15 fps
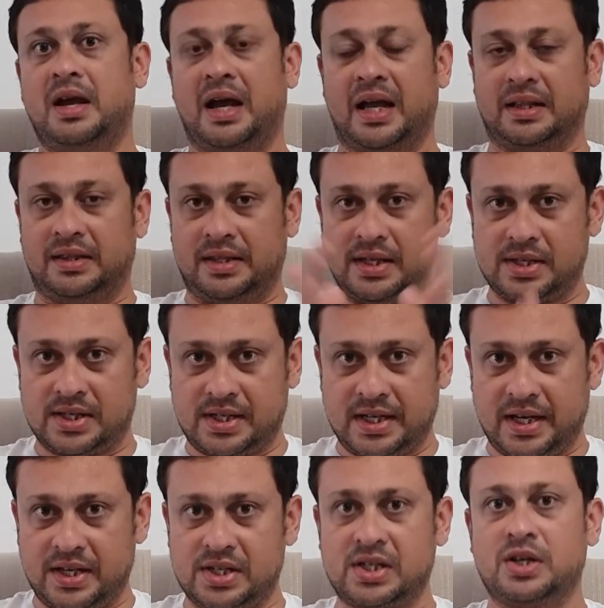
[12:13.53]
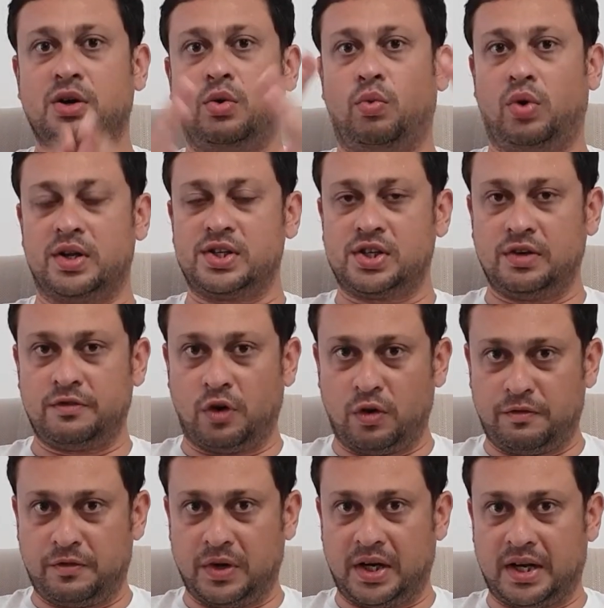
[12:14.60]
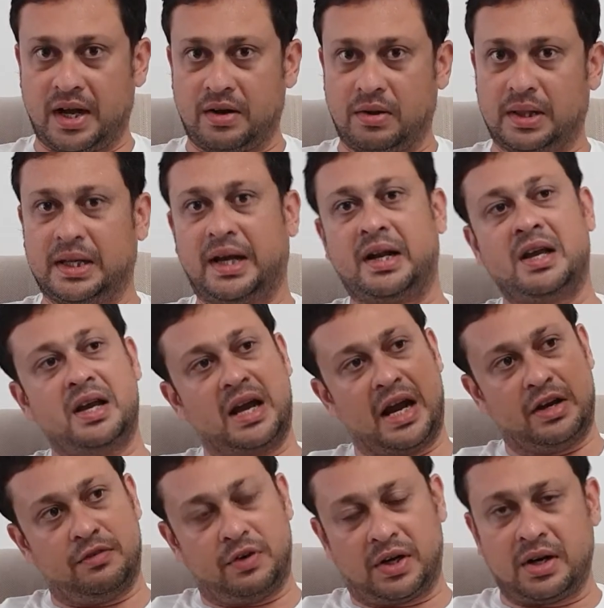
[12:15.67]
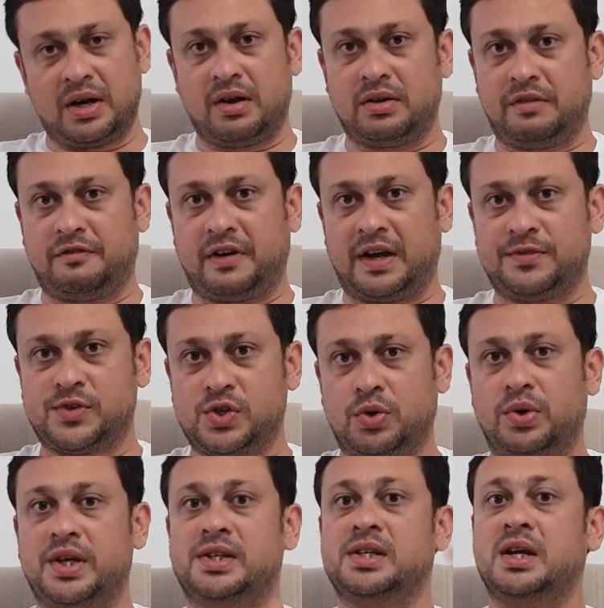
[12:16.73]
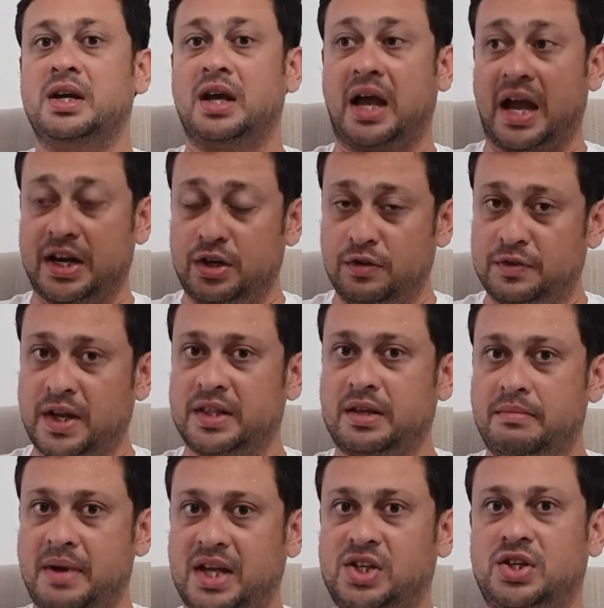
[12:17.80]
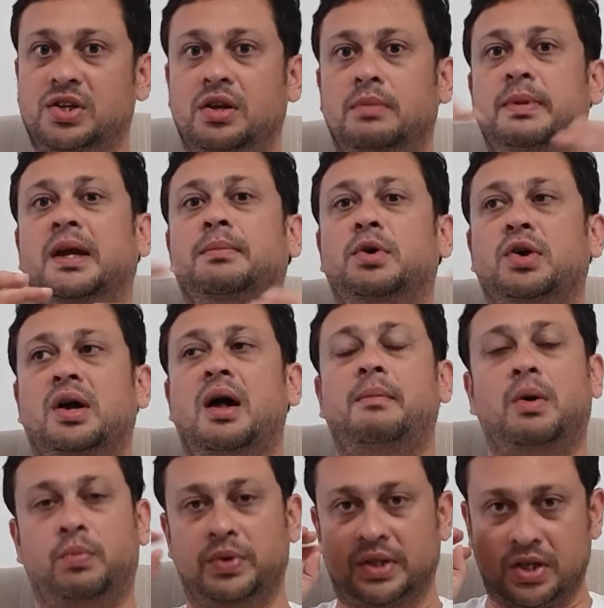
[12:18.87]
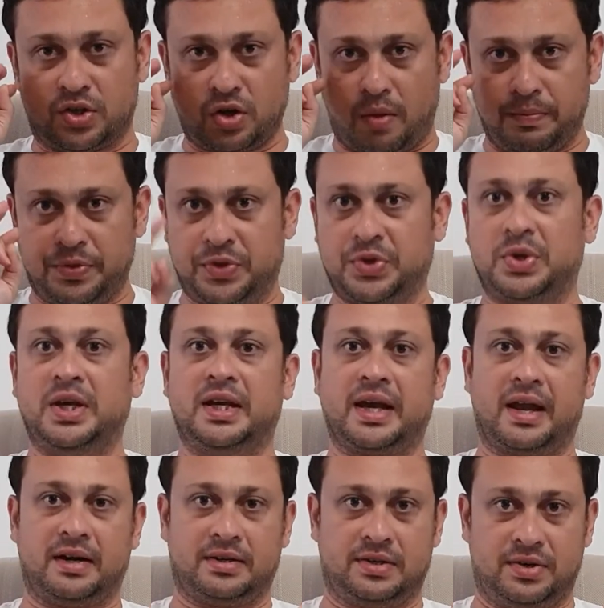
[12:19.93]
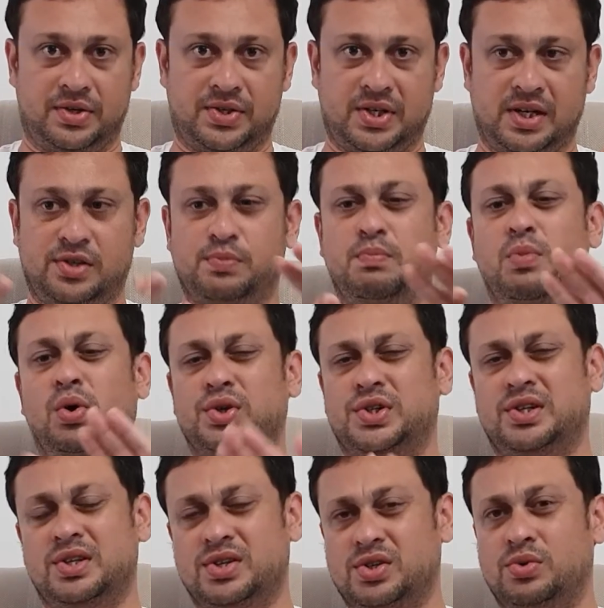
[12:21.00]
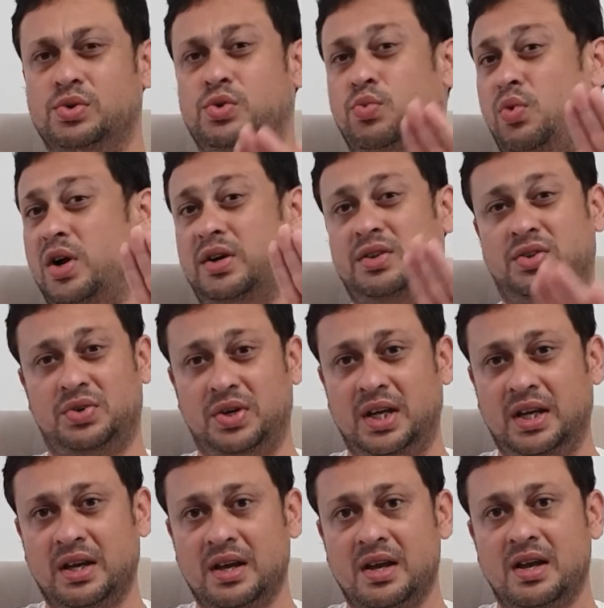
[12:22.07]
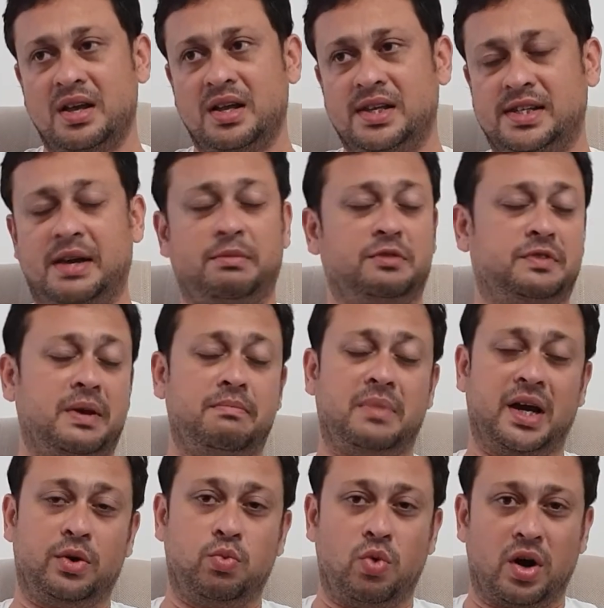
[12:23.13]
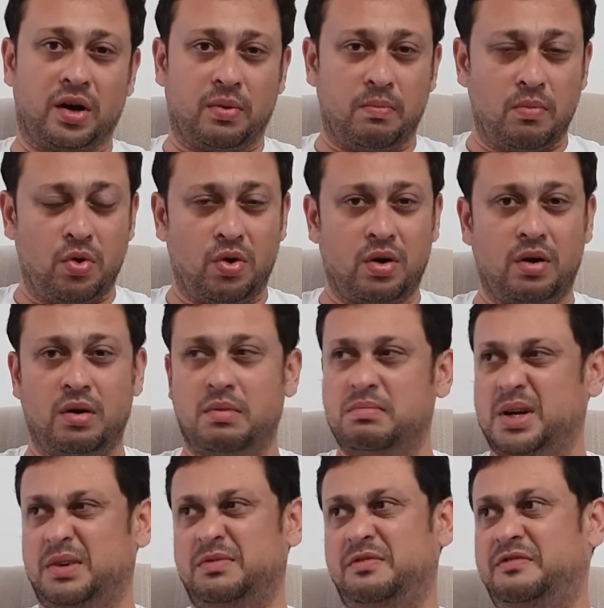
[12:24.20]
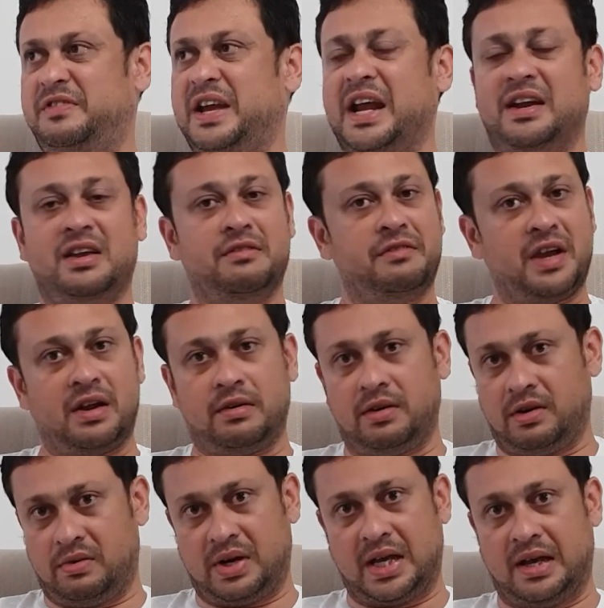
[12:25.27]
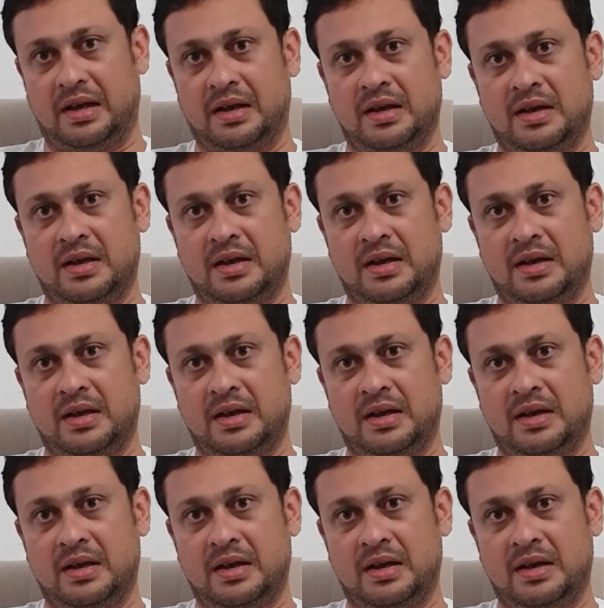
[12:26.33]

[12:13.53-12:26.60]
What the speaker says: At this stage, once you've hopefully done all that, and you've written down the 5 stories, and you've done the matching, you'll be able to come up with the top 3 characteristics. Most of the schools want 3. Some of them might want more, but very, very rare.